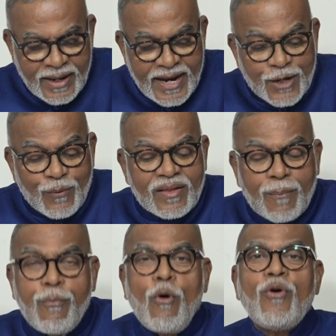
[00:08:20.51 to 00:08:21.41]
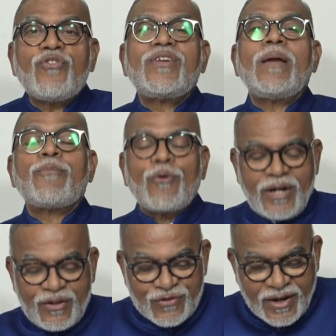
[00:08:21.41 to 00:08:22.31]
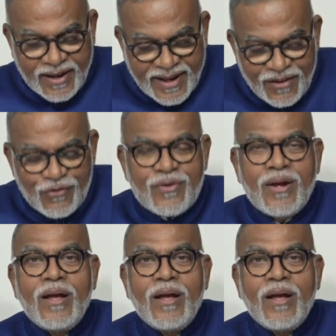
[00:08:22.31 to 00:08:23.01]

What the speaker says: It was opposed and protested against